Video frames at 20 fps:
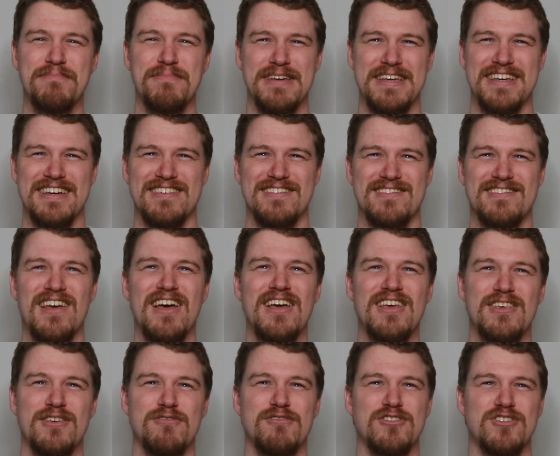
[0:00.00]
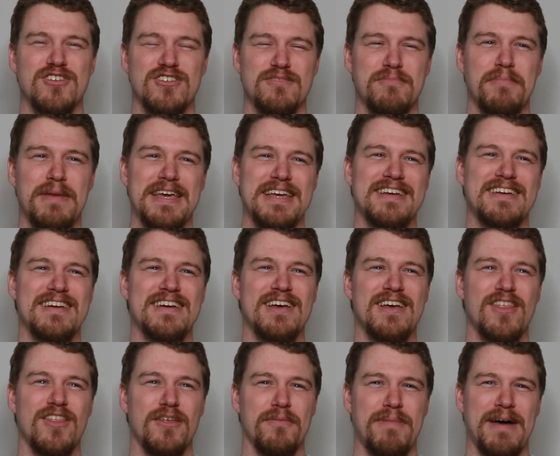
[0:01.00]
because you could just make
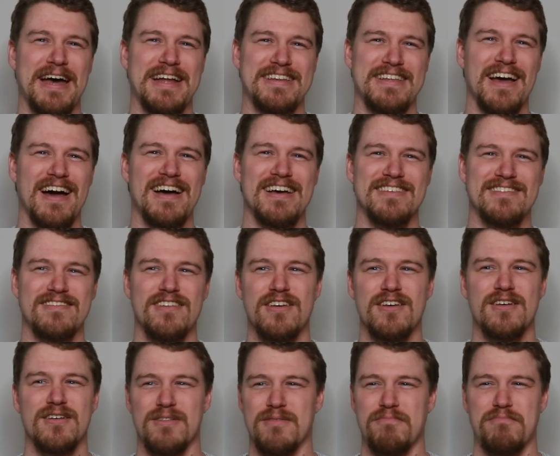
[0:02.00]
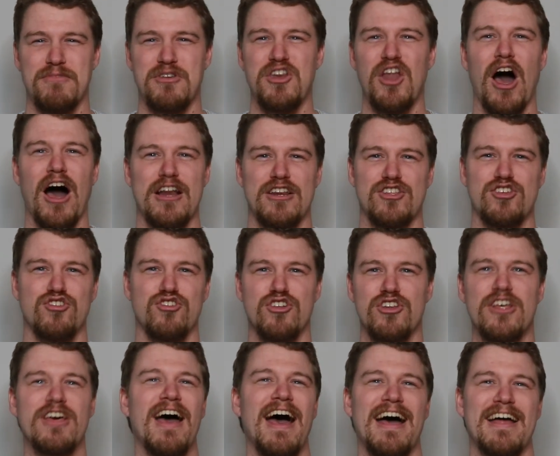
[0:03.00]
the bad guys not
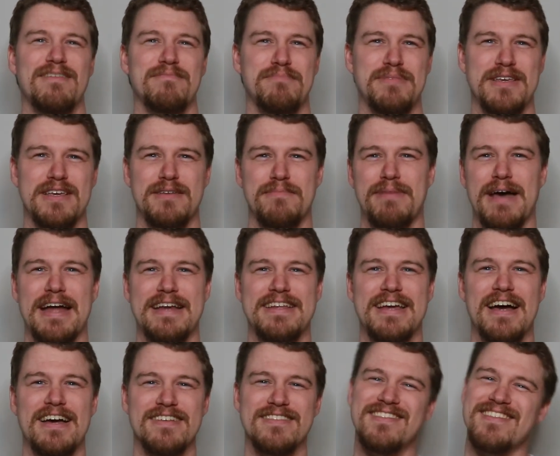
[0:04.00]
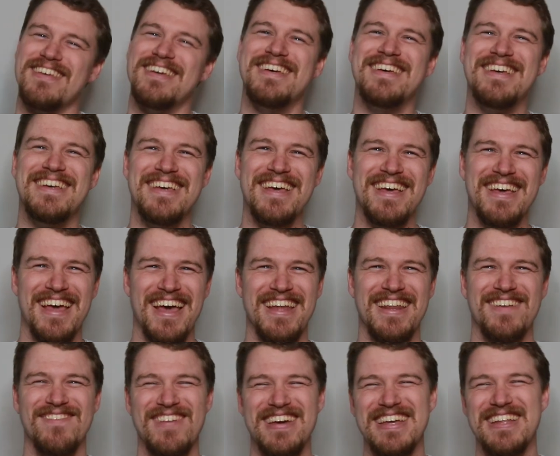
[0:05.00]
good at being bad guys, and
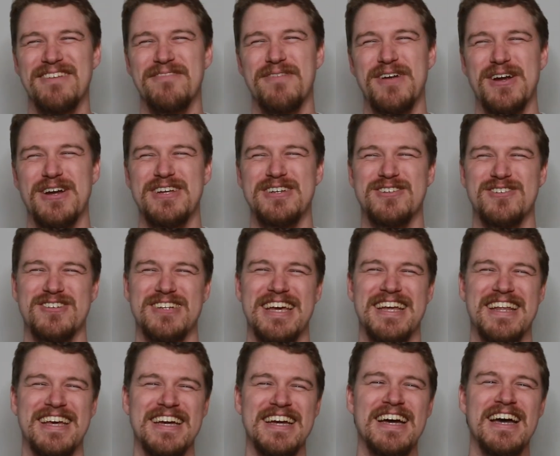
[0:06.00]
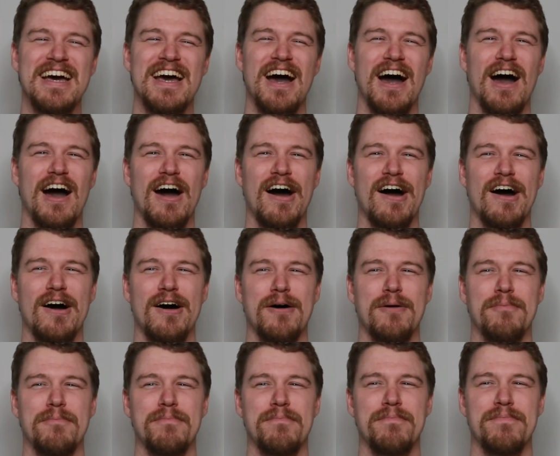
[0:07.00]
it made it very entertaining.
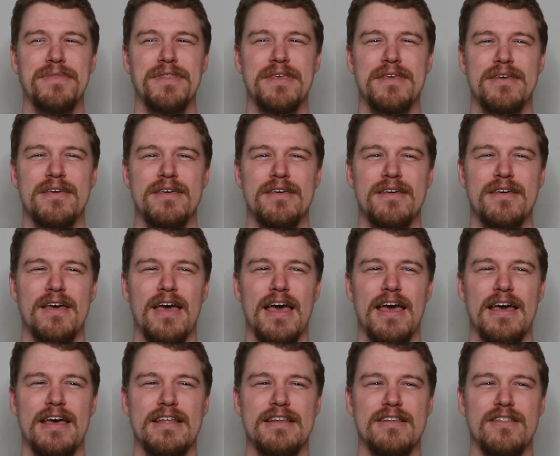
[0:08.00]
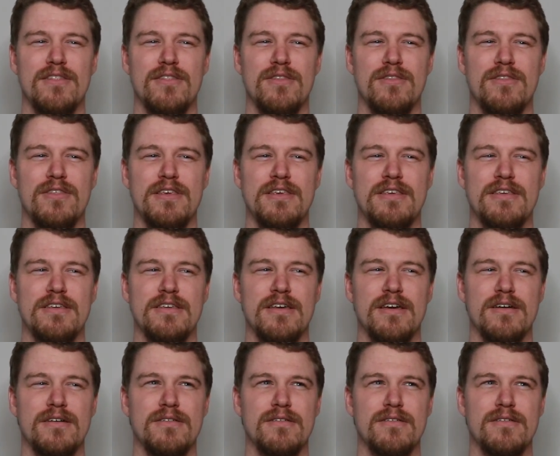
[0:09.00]
And the